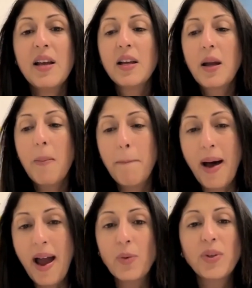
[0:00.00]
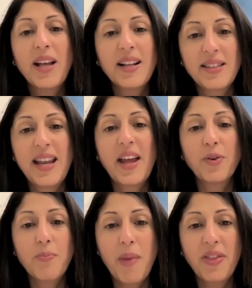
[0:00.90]
combined with that
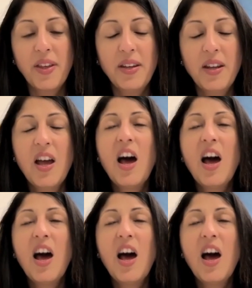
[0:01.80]
standard method,